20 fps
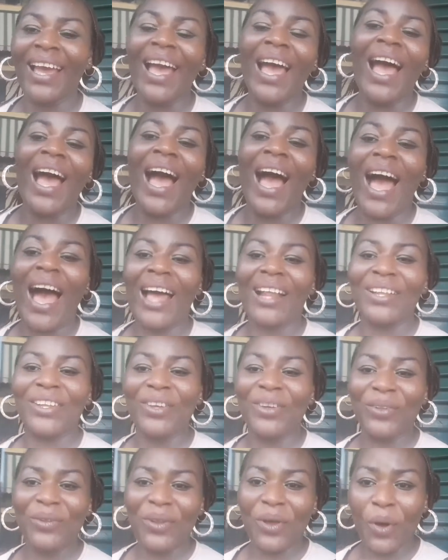and
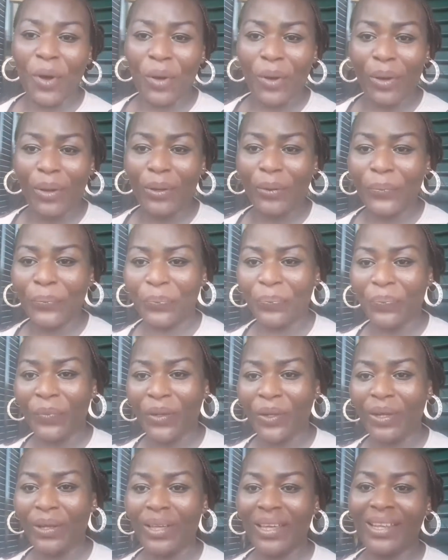
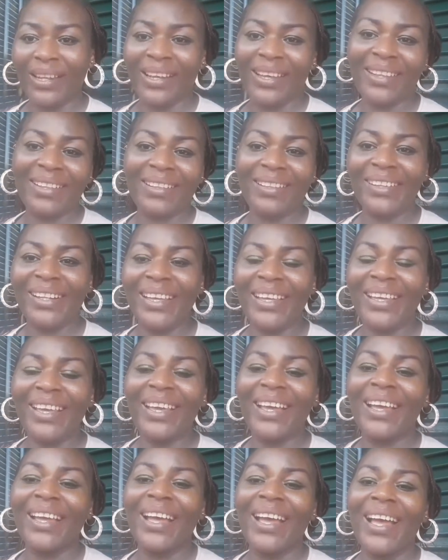in Italy,
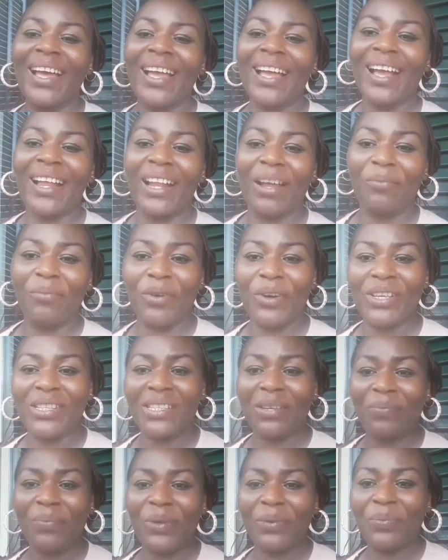Calabrese
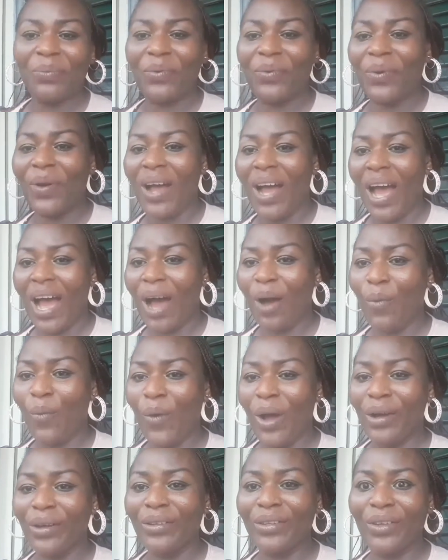people are well
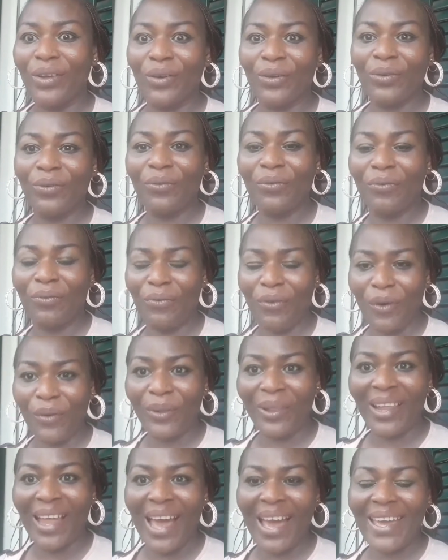known for
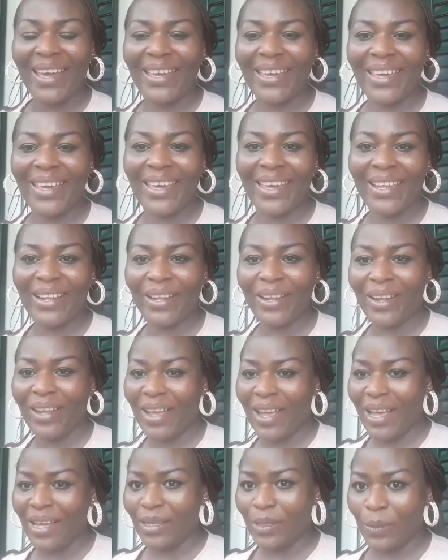liking
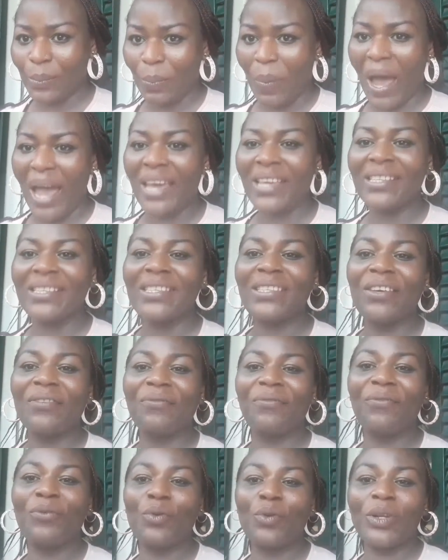spicy
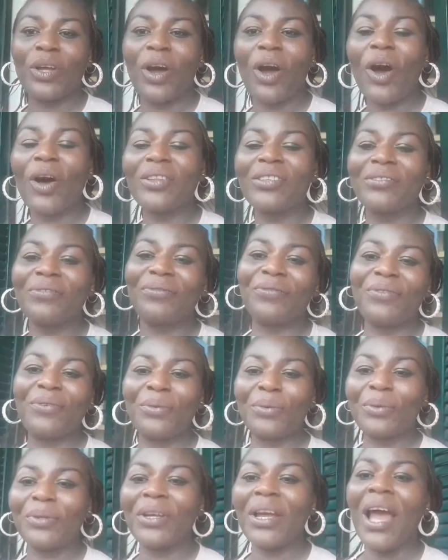food, hot food.
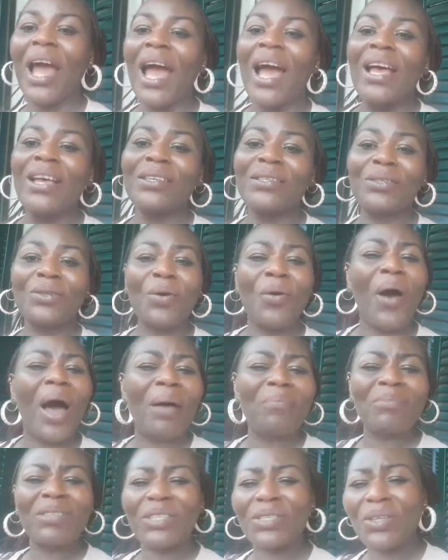So I'm
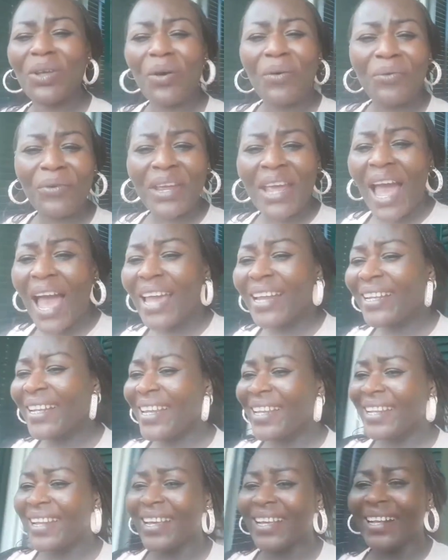sorry, I did the
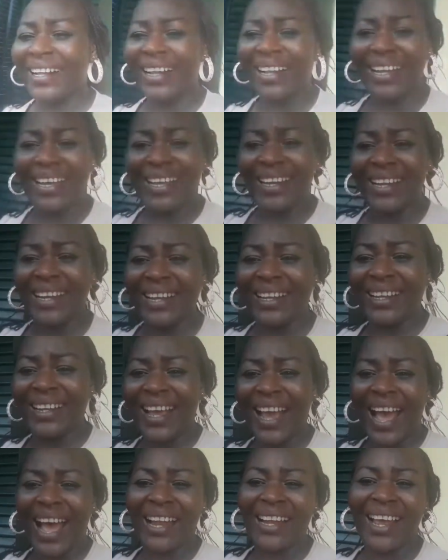cleaning
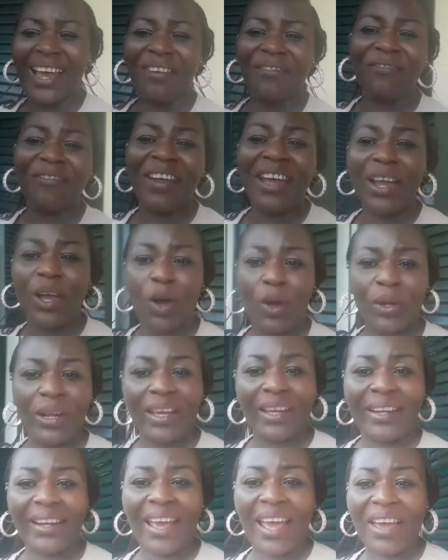and I recorded
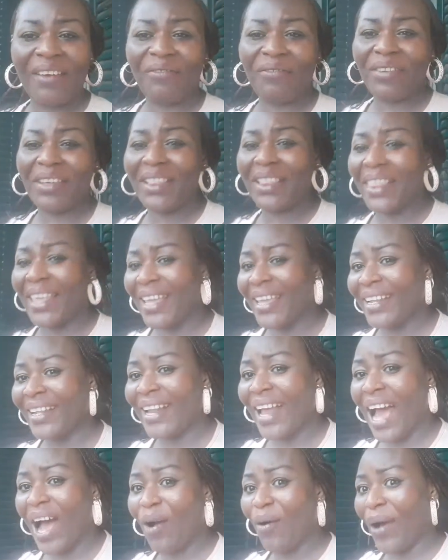everything, how
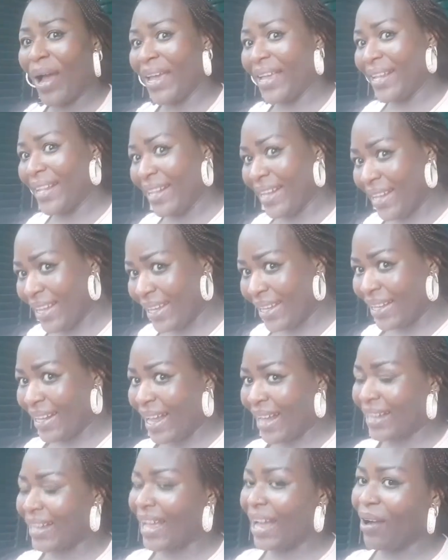I clean, and
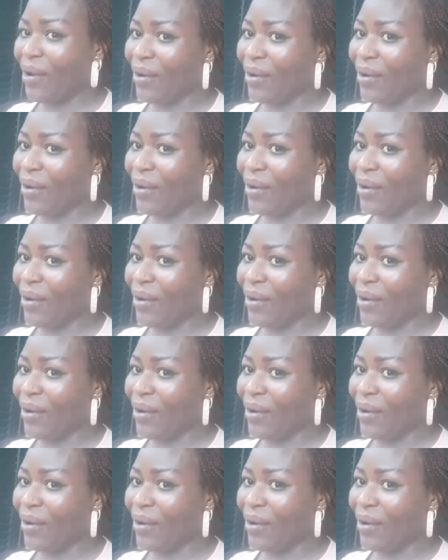how,